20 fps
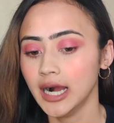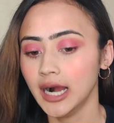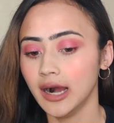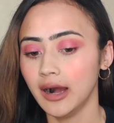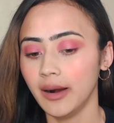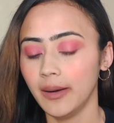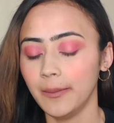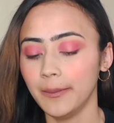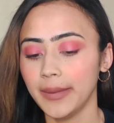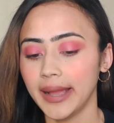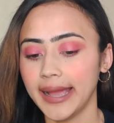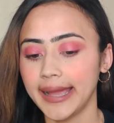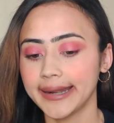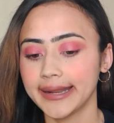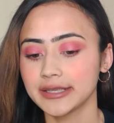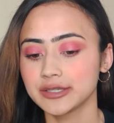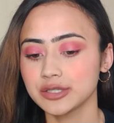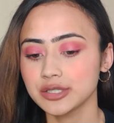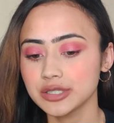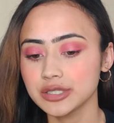and
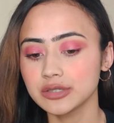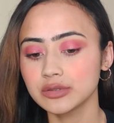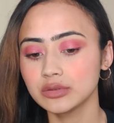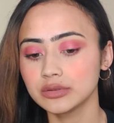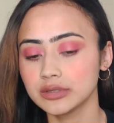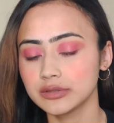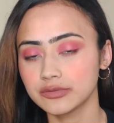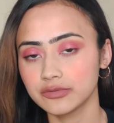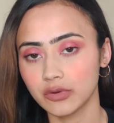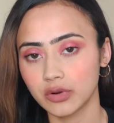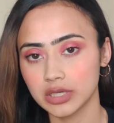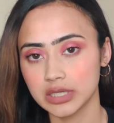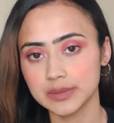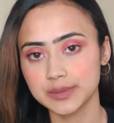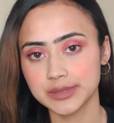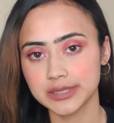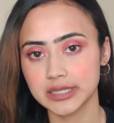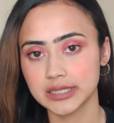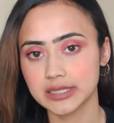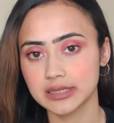I just included 4
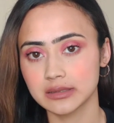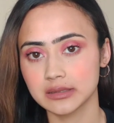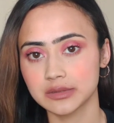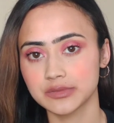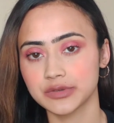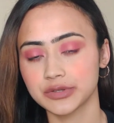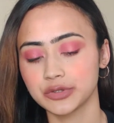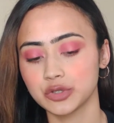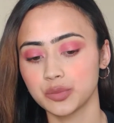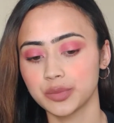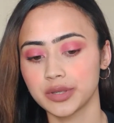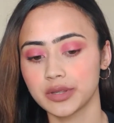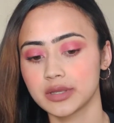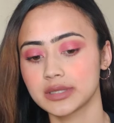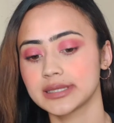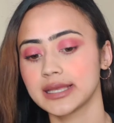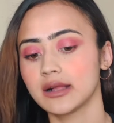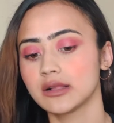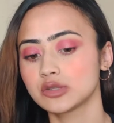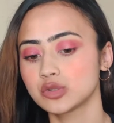lipsticks in this video
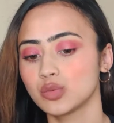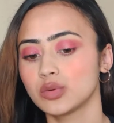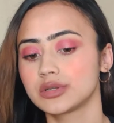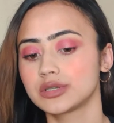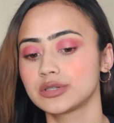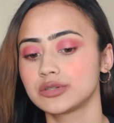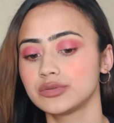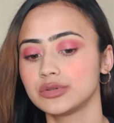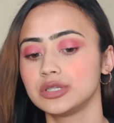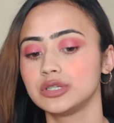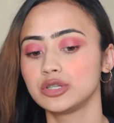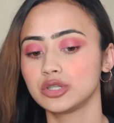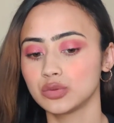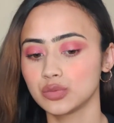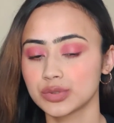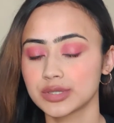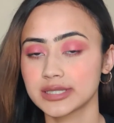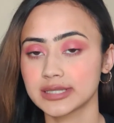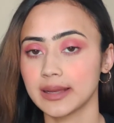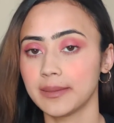because I also wanted to
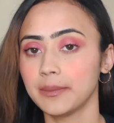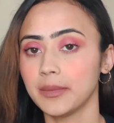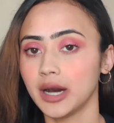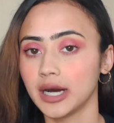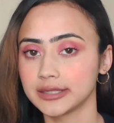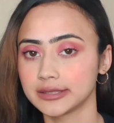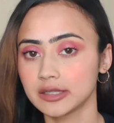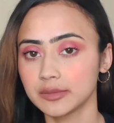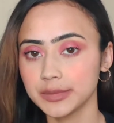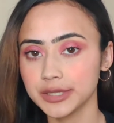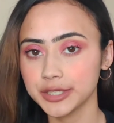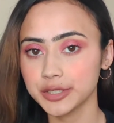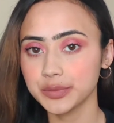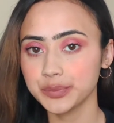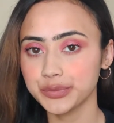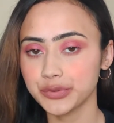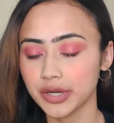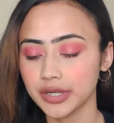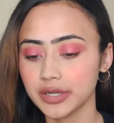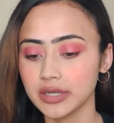include some other
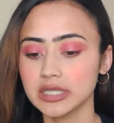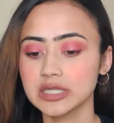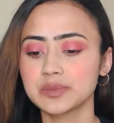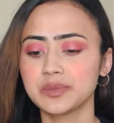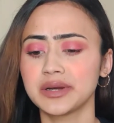makeup products.